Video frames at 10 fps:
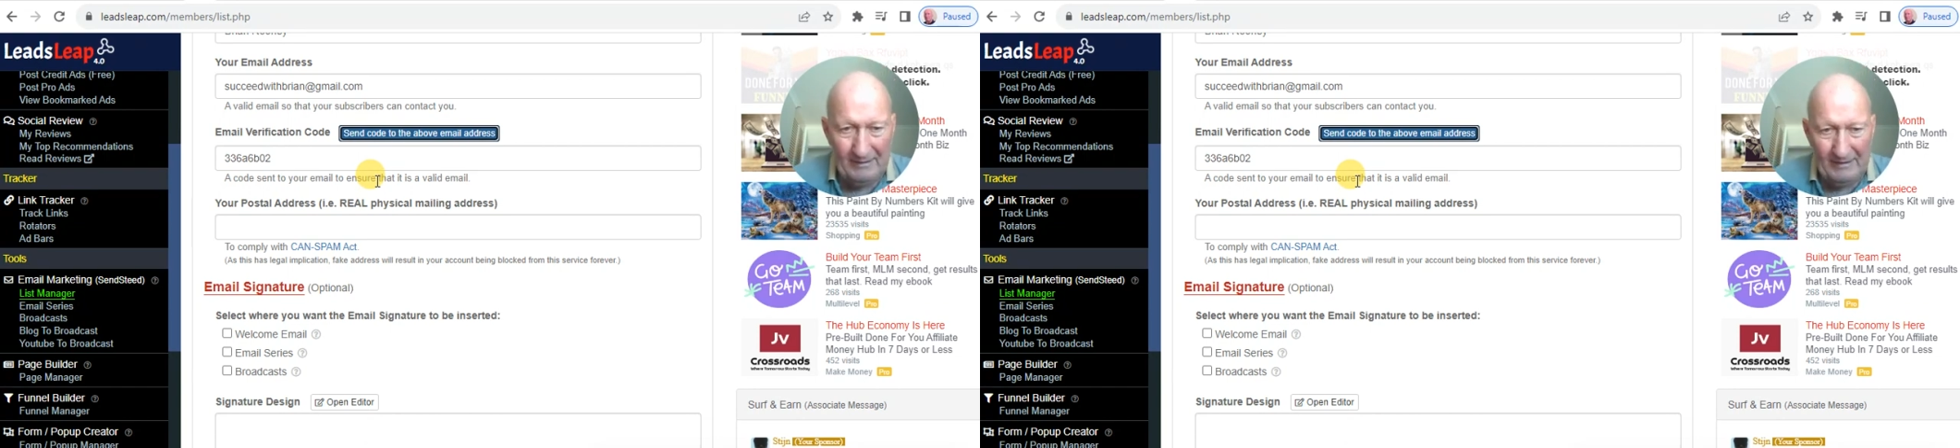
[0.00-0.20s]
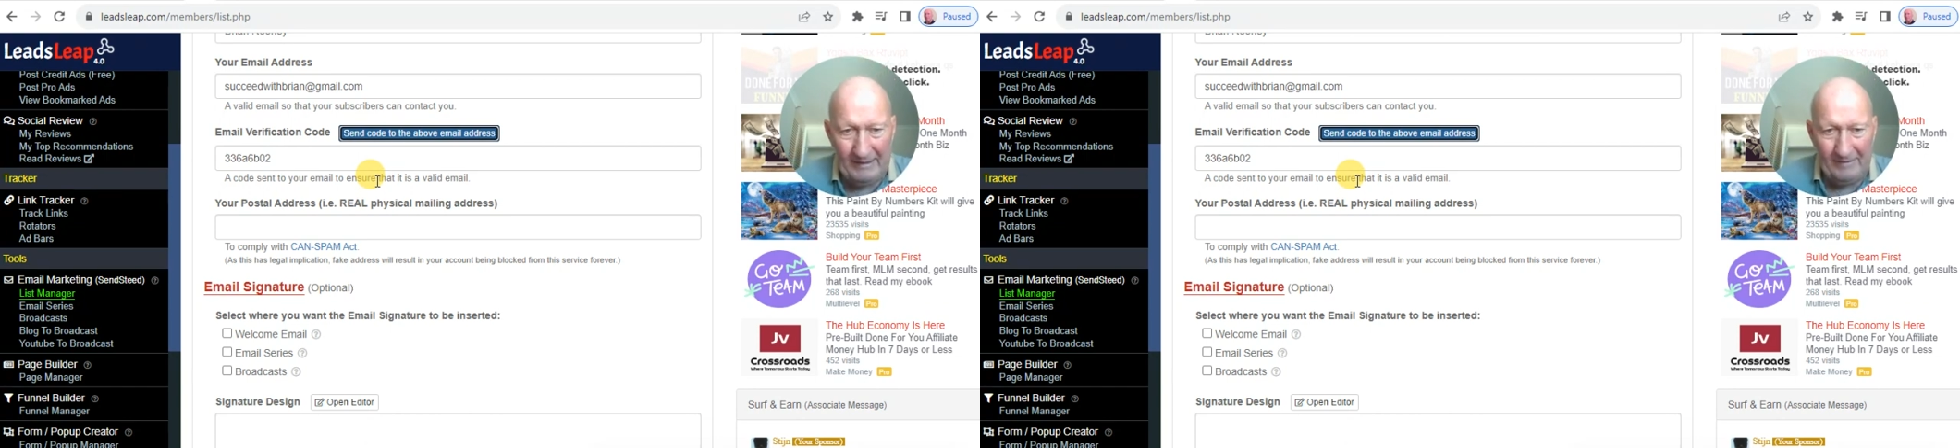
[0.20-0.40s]

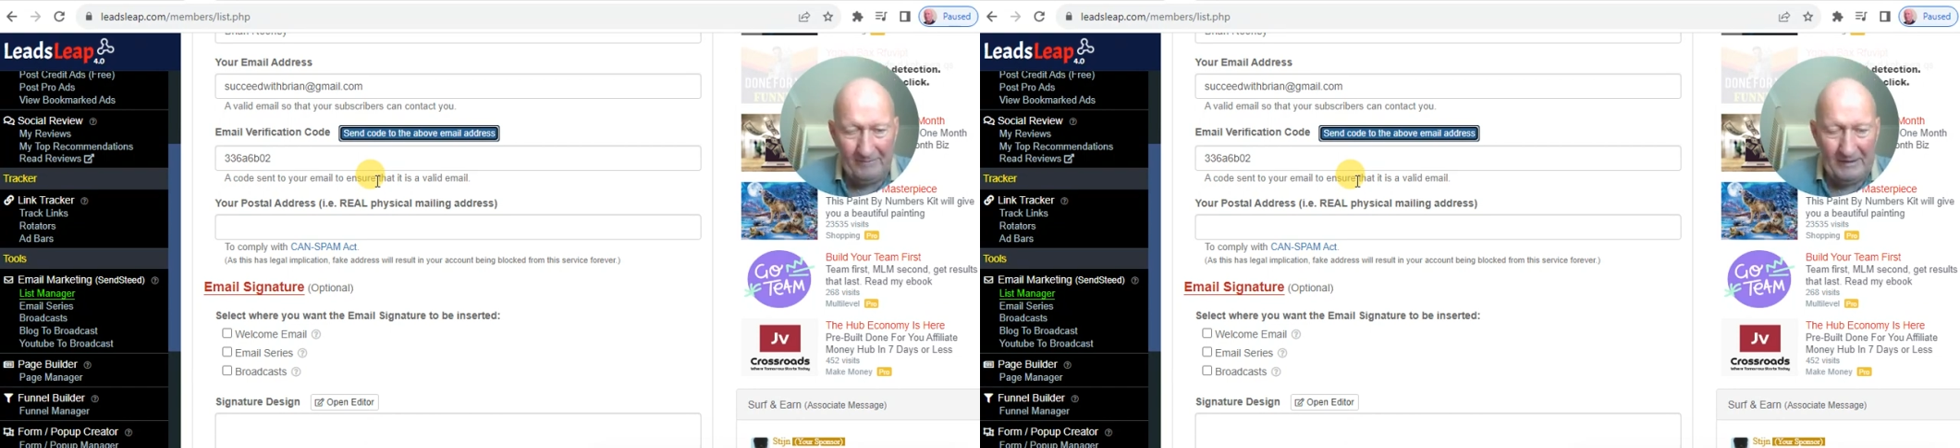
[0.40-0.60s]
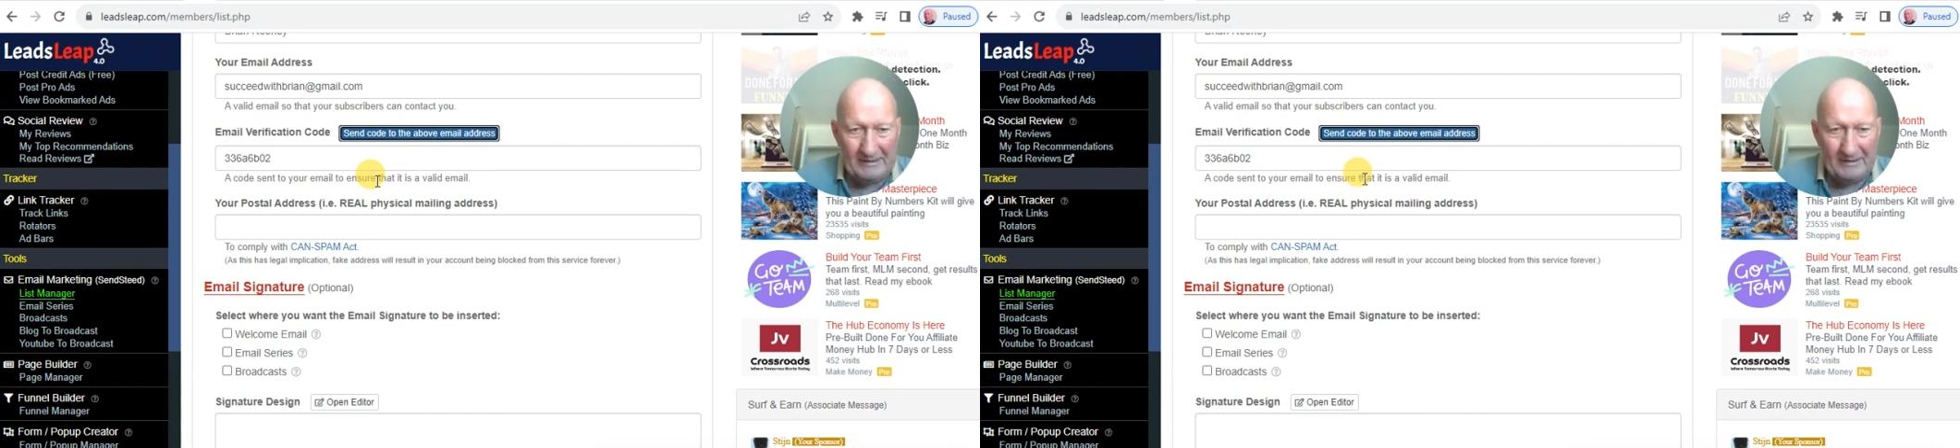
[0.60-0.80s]
have
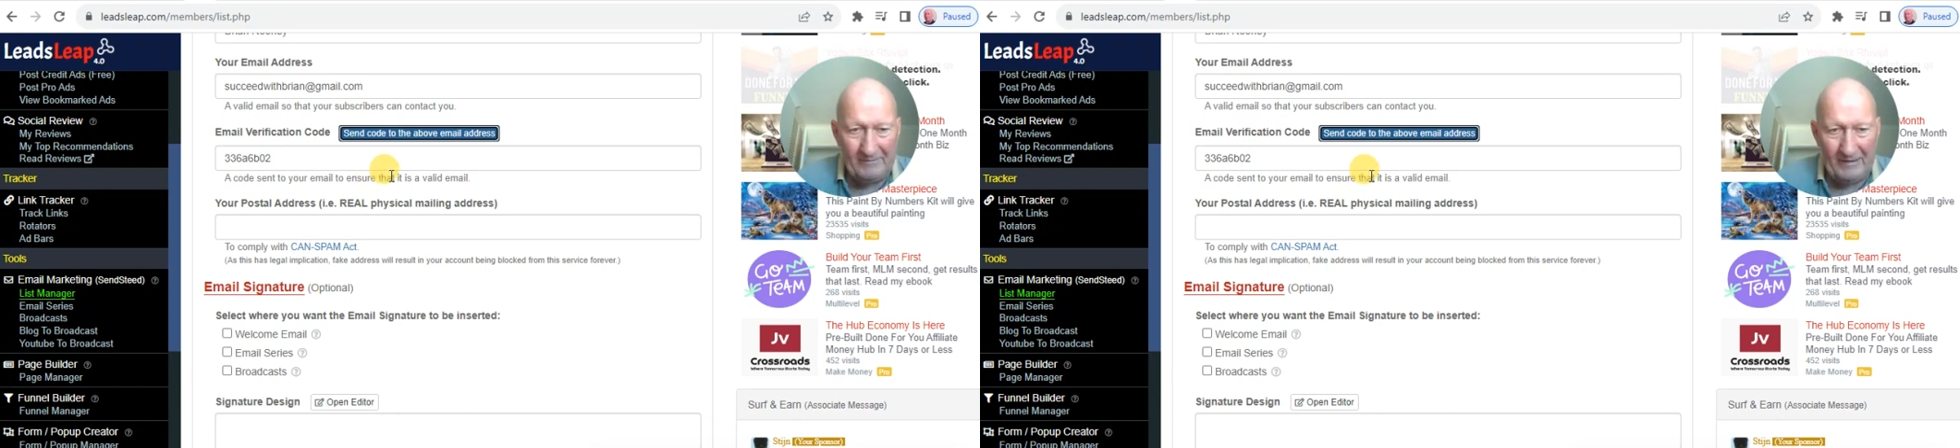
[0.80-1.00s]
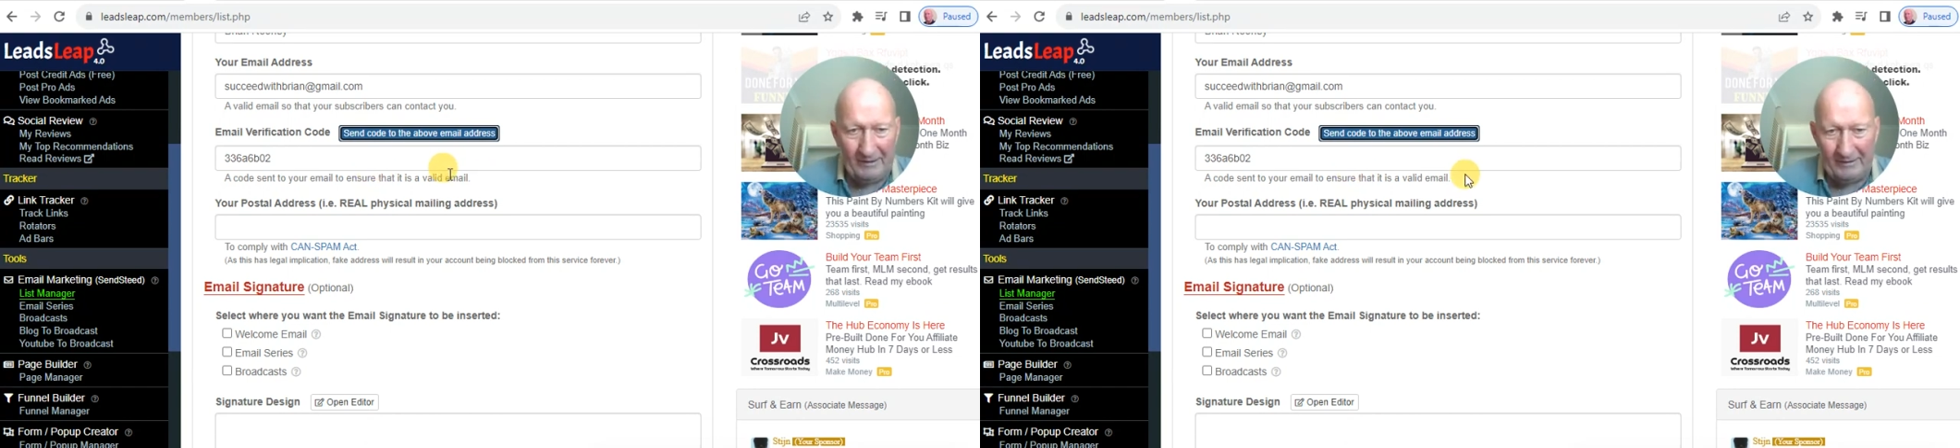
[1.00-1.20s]
entered a
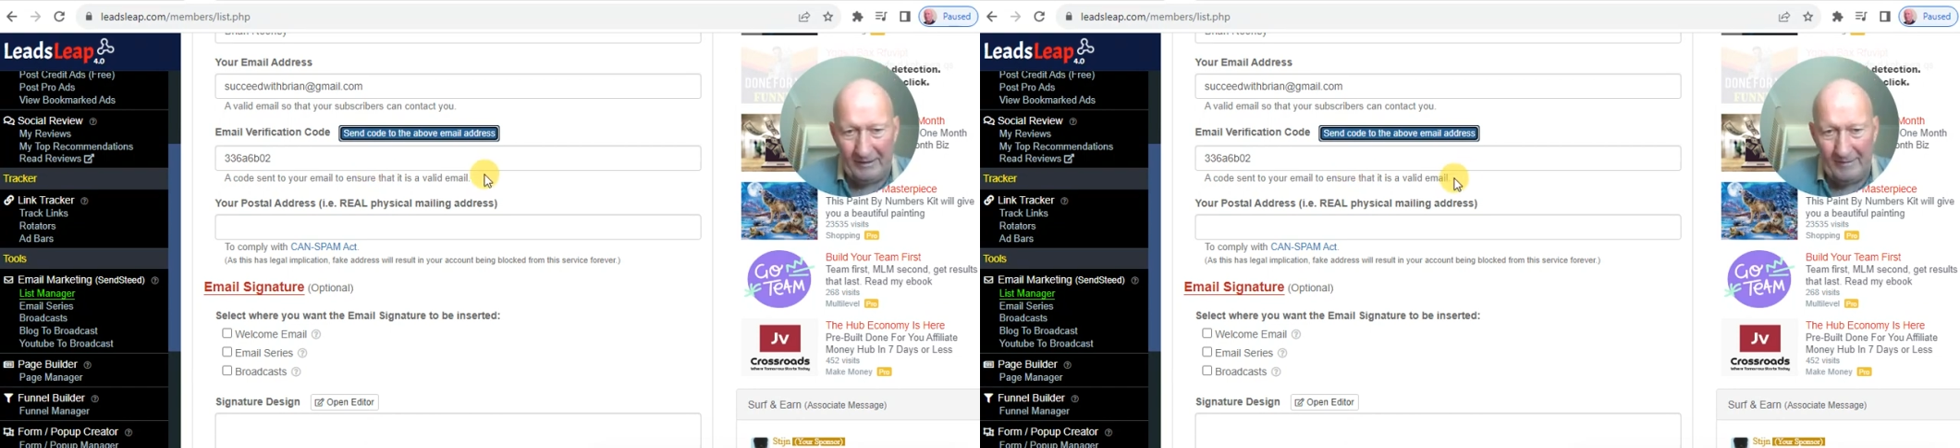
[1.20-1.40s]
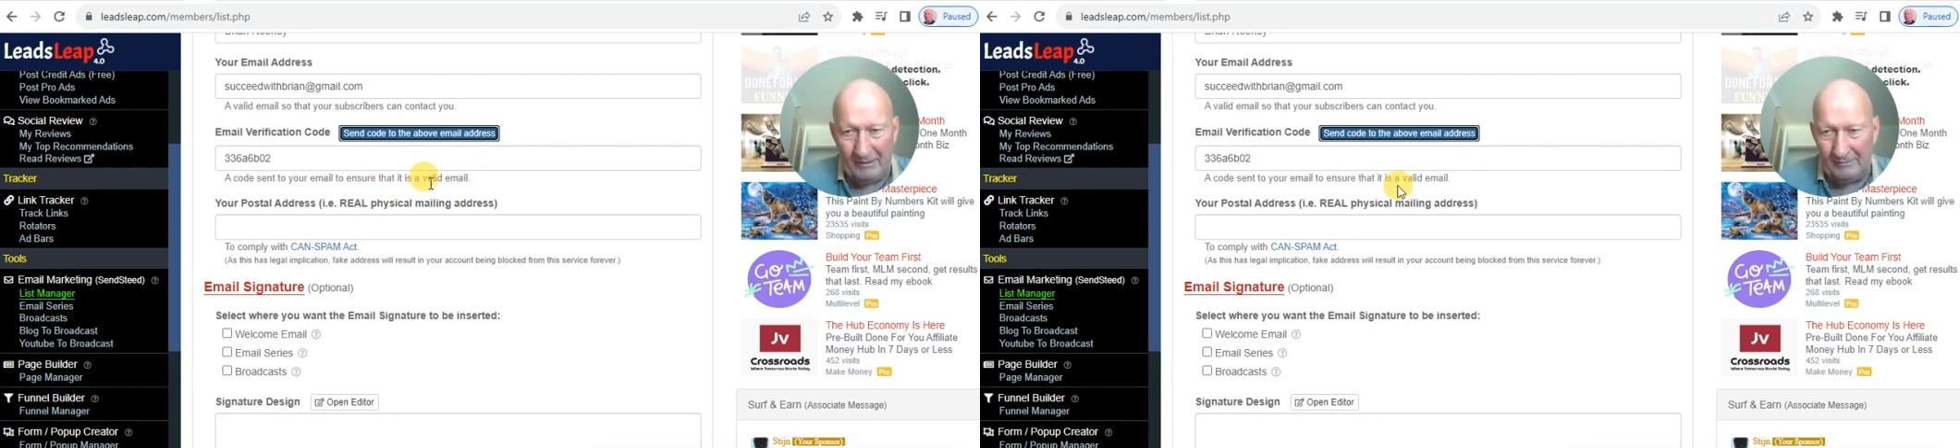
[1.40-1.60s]
valid
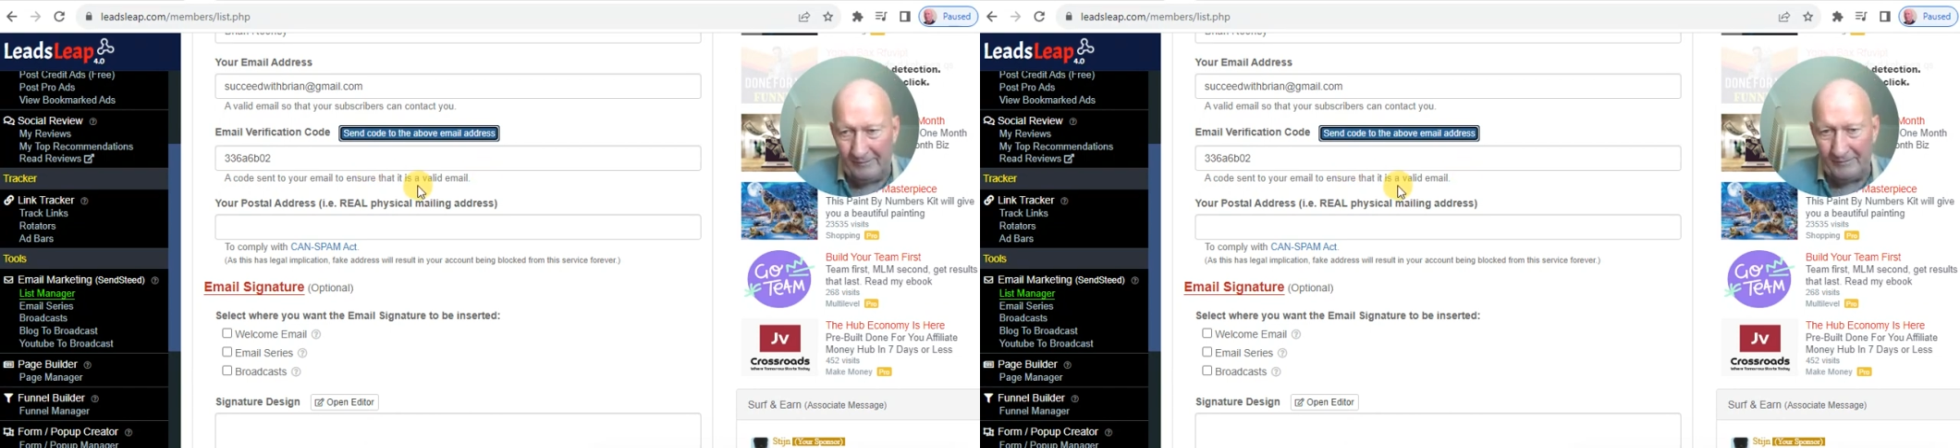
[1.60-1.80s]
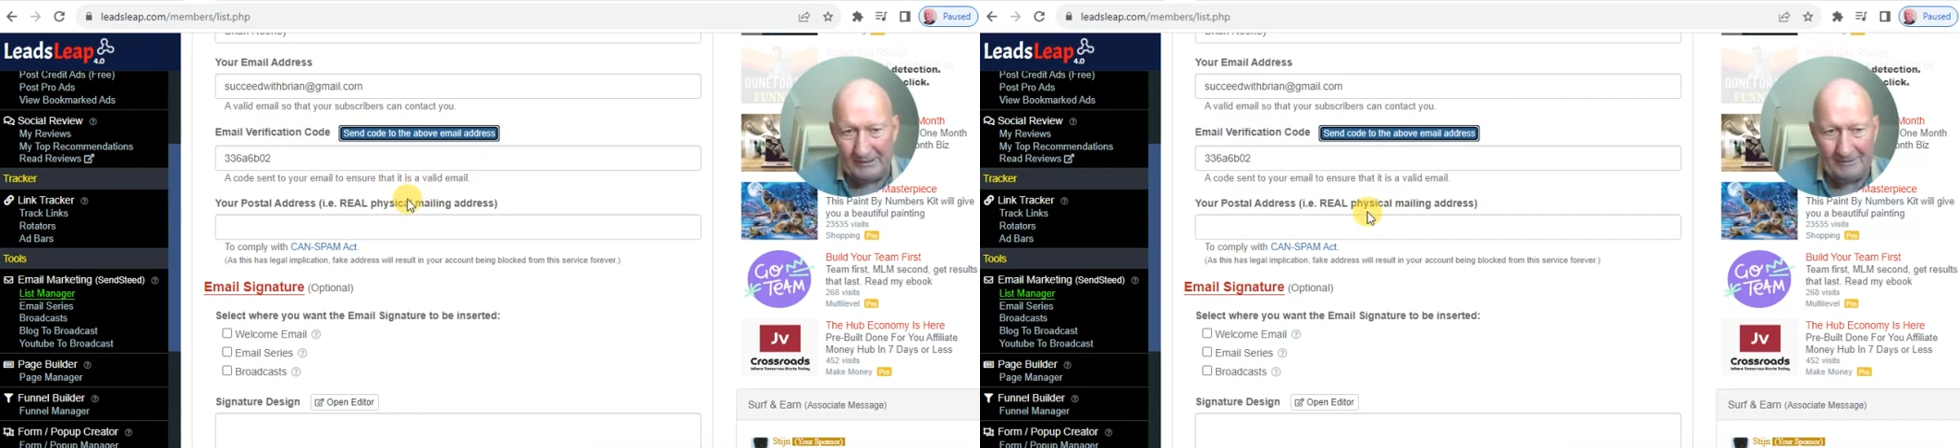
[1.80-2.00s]
email,
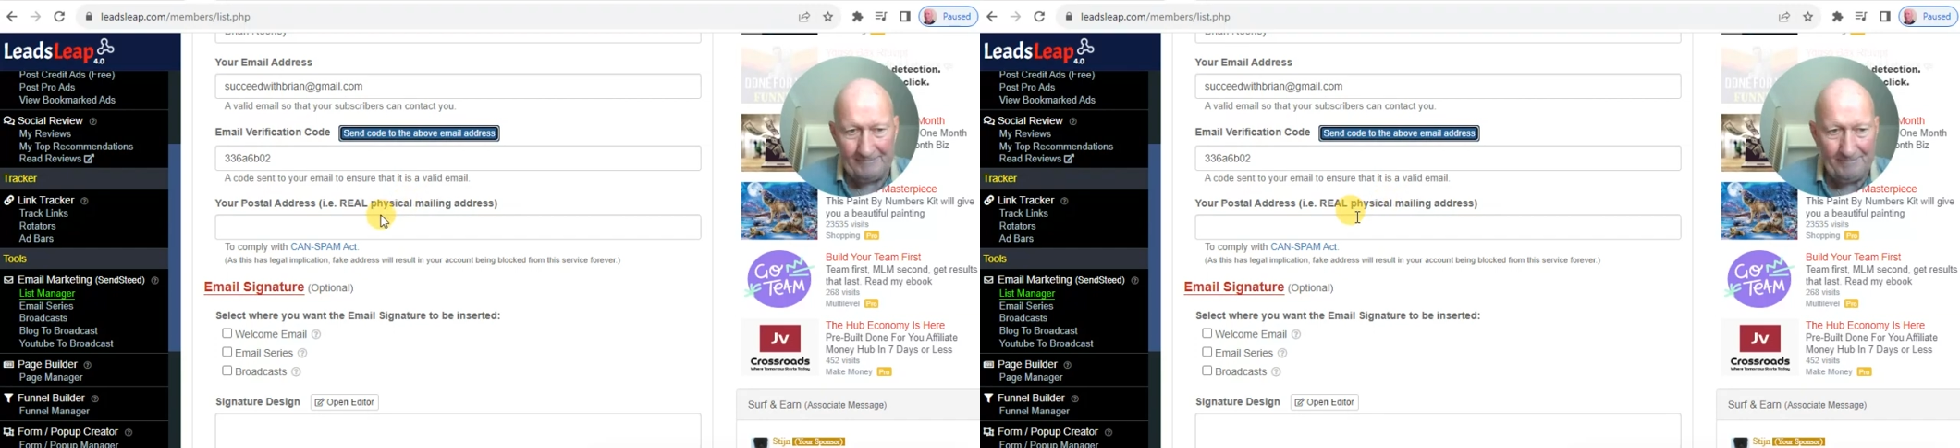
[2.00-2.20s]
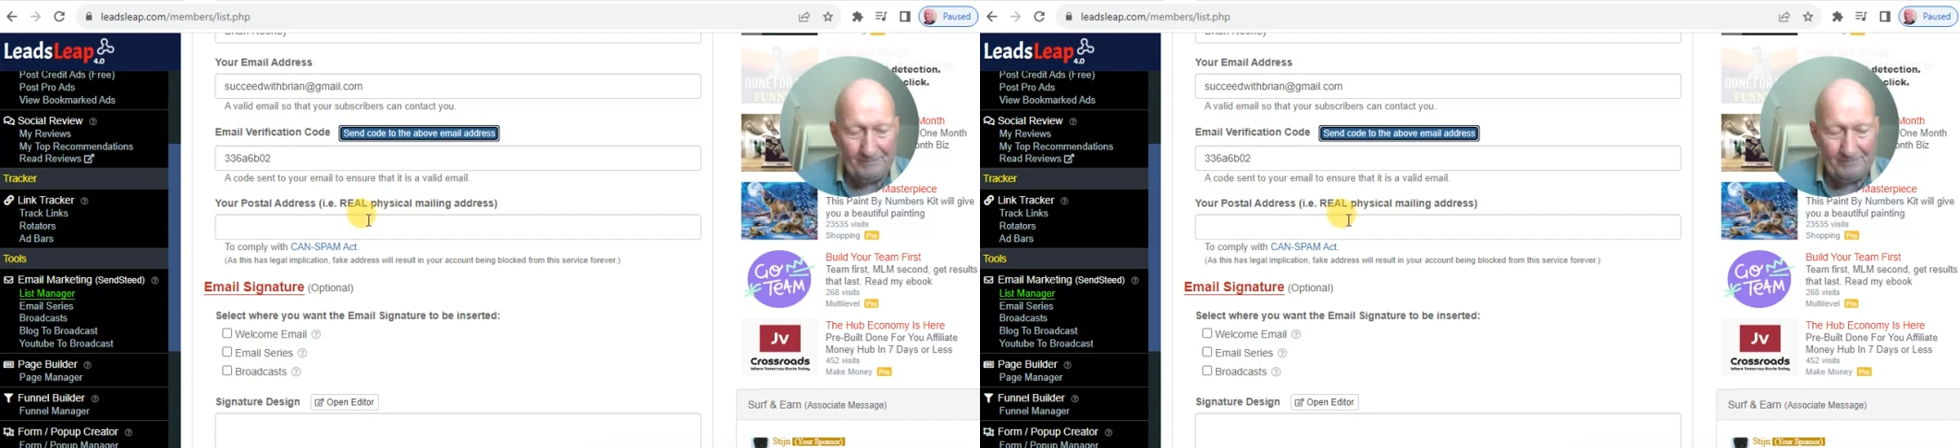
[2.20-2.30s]
obviously.